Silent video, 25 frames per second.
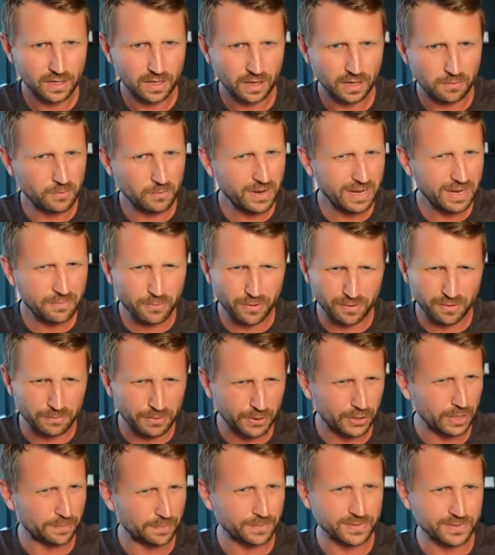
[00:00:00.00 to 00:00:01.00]
I mean, we
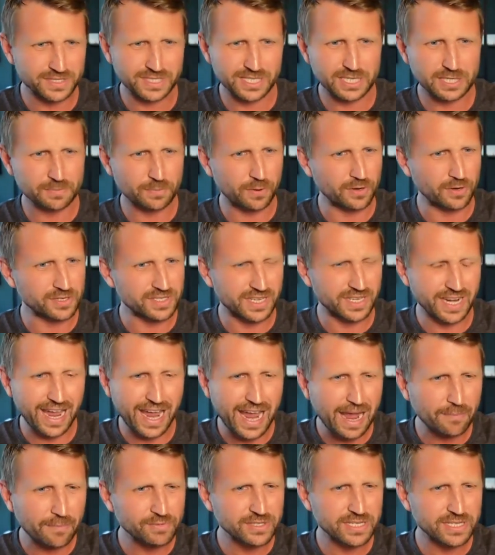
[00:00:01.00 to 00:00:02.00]
built up a 6-person
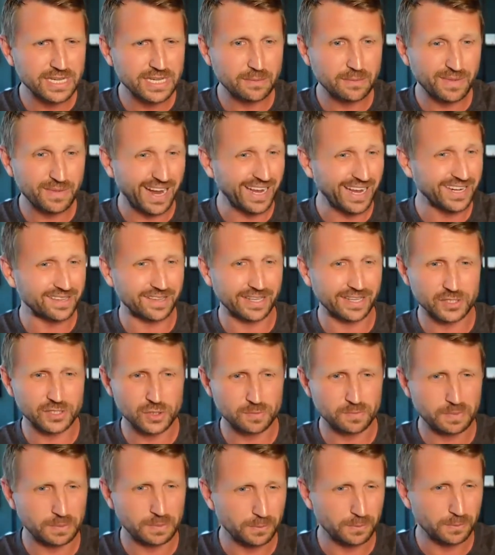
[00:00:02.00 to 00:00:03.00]
app team. I had to let
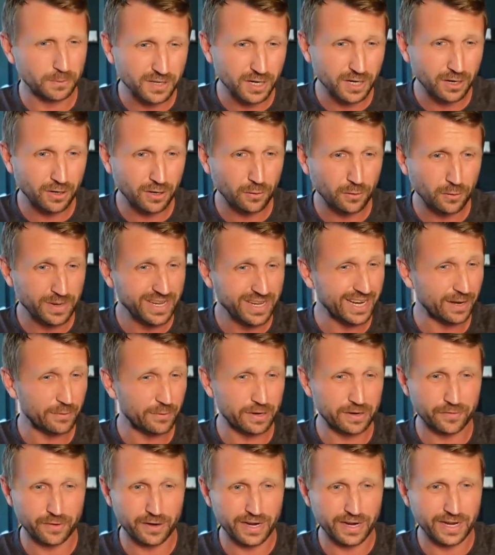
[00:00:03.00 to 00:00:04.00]
2 people go. We got
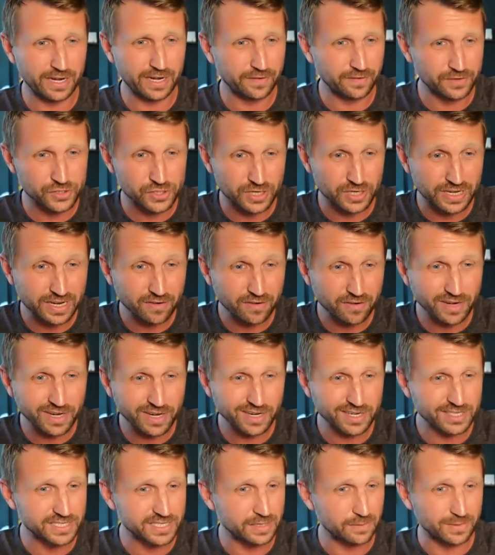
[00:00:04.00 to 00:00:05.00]
rid of our head of engineering
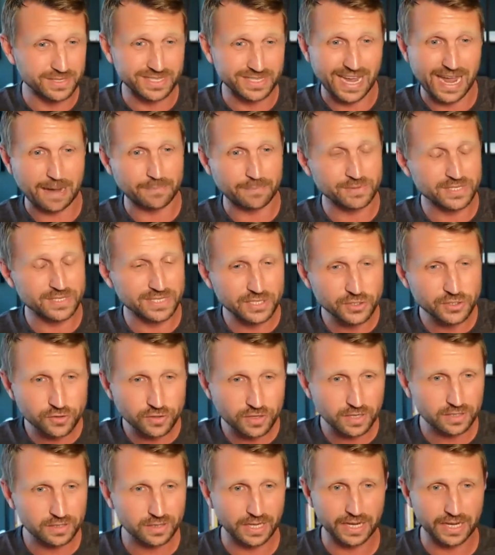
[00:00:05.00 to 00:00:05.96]
because he was app centric.